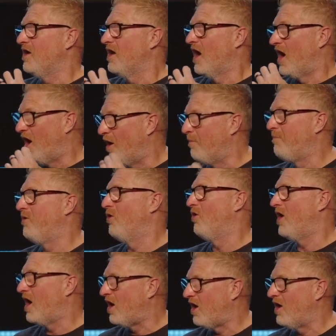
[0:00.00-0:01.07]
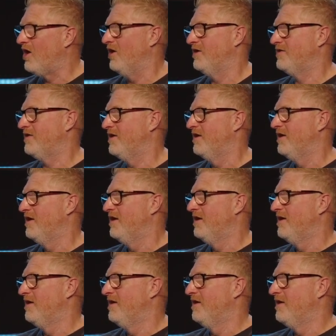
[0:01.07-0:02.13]
humble heart,
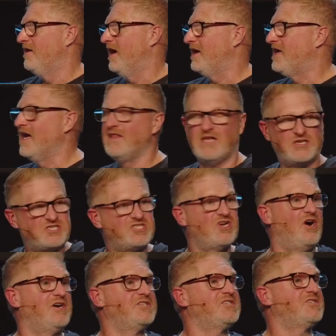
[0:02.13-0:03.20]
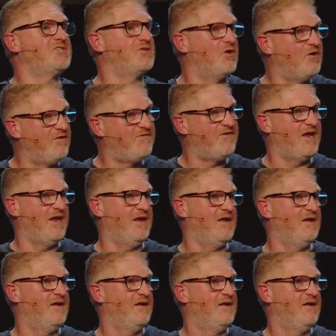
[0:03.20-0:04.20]
again, that saw serving,